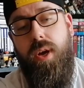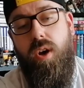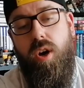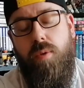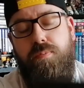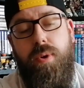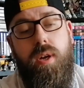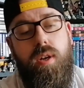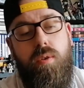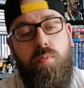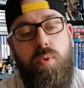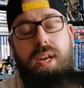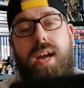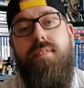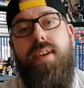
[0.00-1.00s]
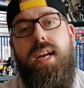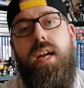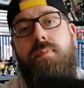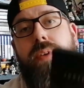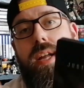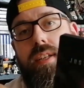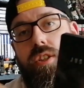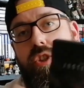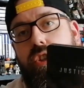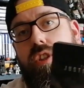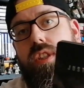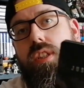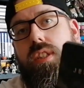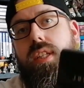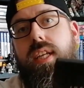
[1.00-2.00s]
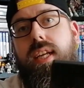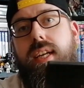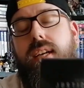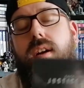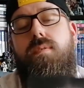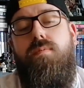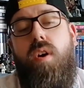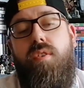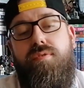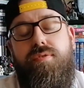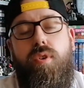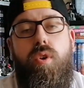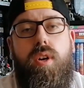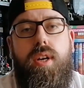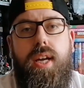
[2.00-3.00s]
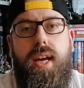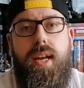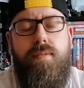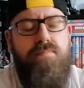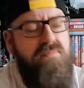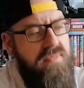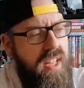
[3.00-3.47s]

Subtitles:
it up, would I recommend Justice League on 4K?